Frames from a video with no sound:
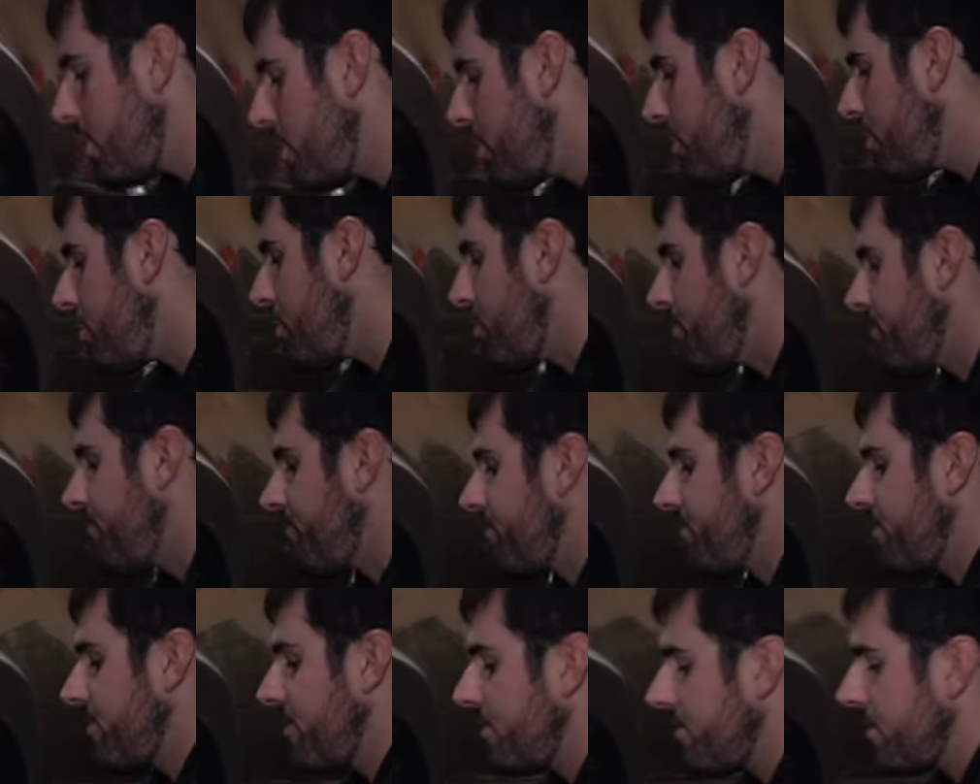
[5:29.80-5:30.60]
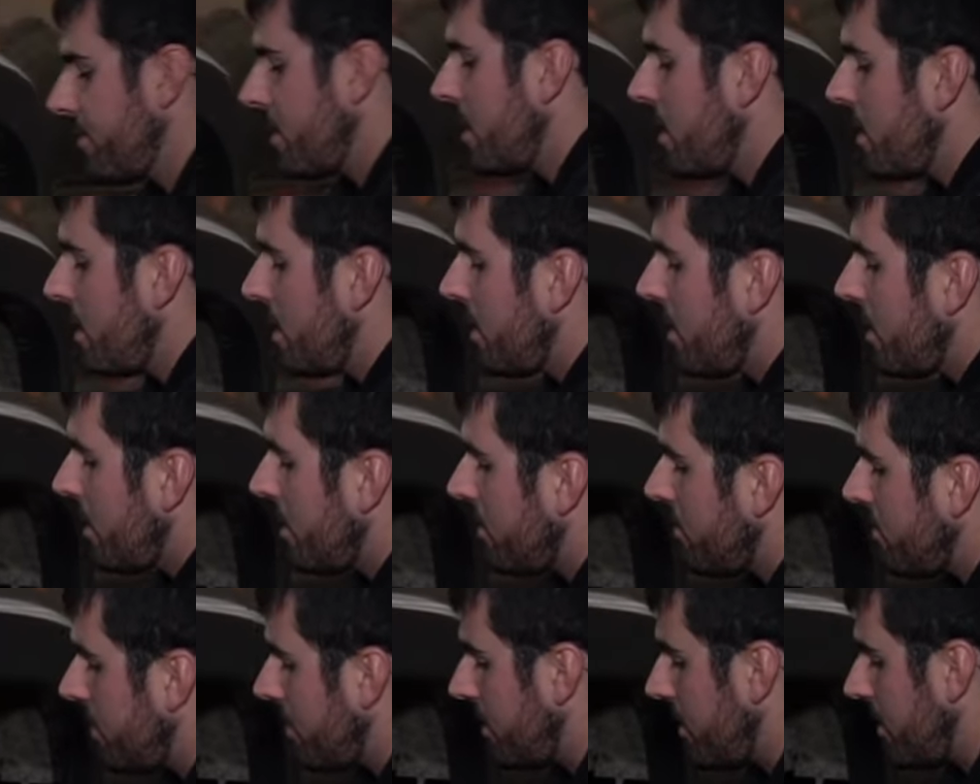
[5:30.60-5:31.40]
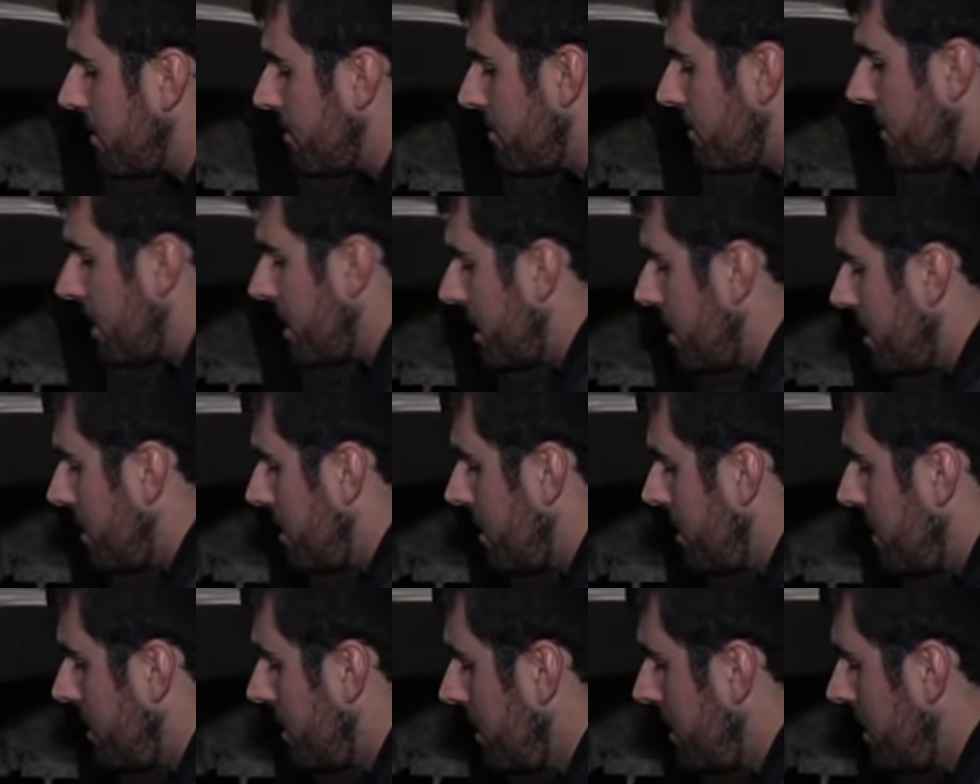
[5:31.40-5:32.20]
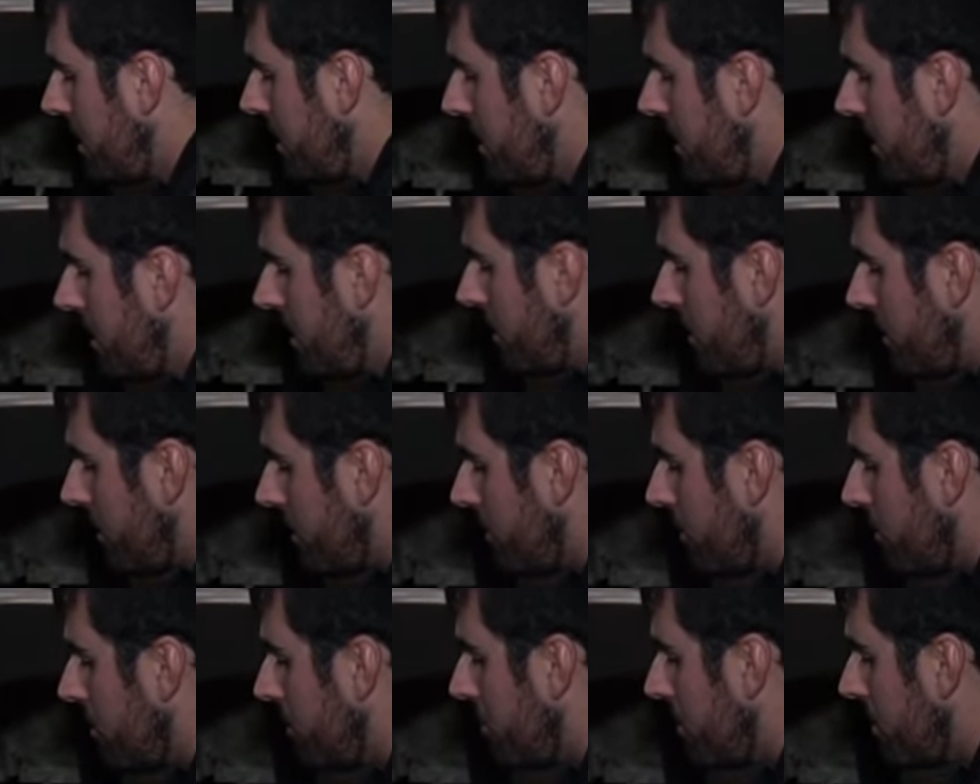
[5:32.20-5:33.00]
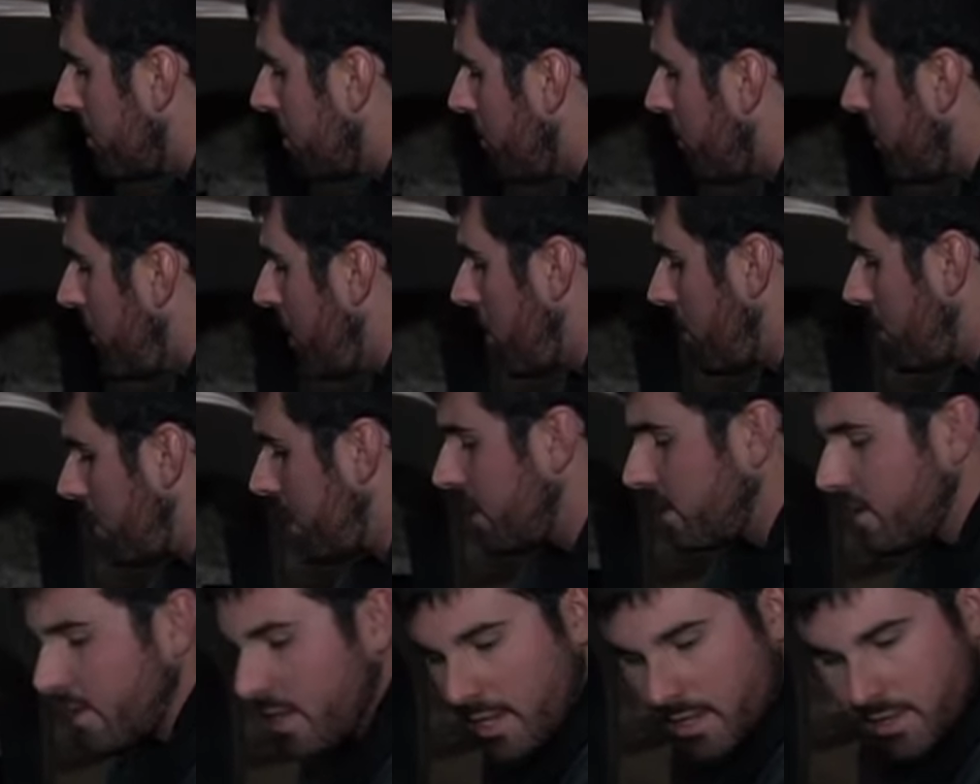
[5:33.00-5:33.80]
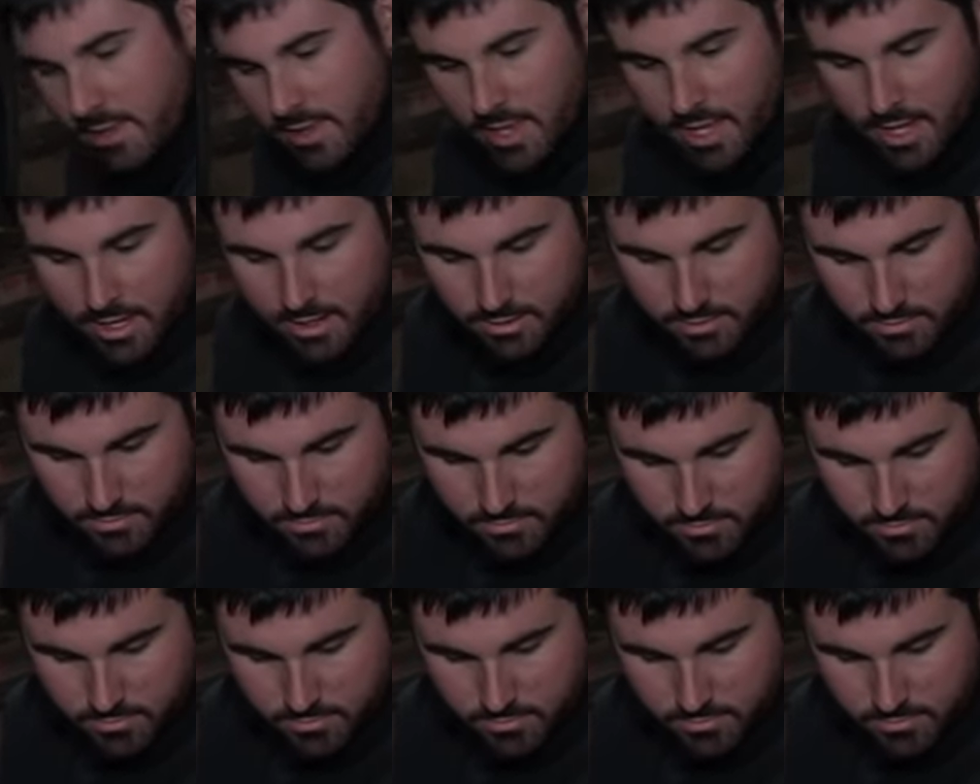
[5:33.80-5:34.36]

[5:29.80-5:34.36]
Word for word: good. Get my little Milwaukee. Take that